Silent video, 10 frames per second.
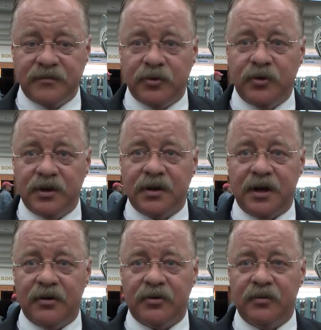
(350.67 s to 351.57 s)
of doing the
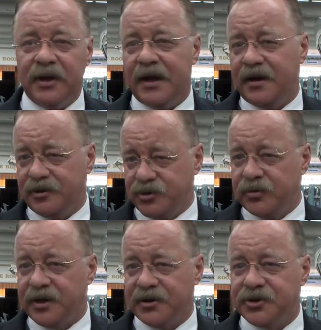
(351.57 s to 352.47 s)
character began in
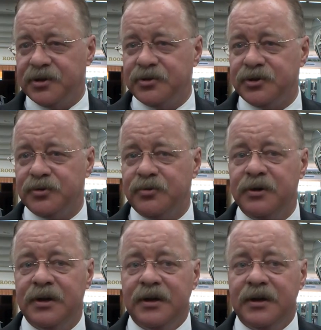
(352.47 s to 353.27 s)
2002.